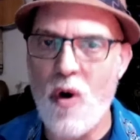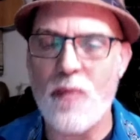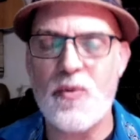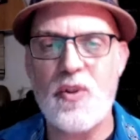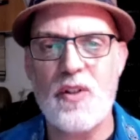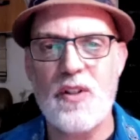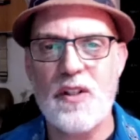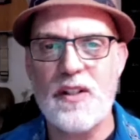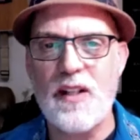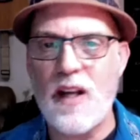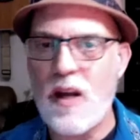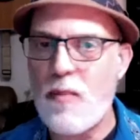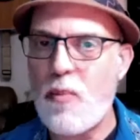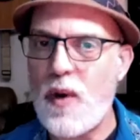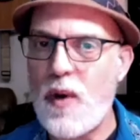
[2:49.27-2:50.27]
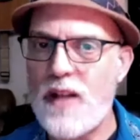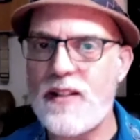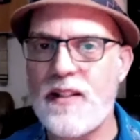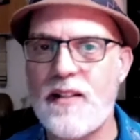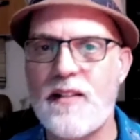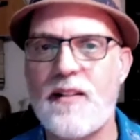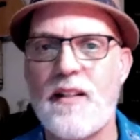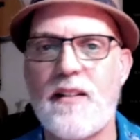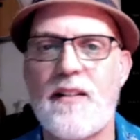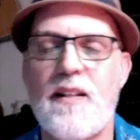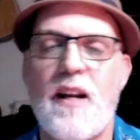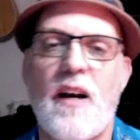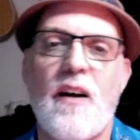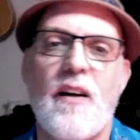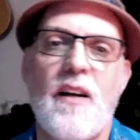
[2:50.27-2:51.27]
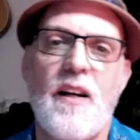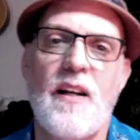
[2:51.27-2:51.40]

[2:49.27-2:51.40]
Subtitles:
She's just a presence that's there.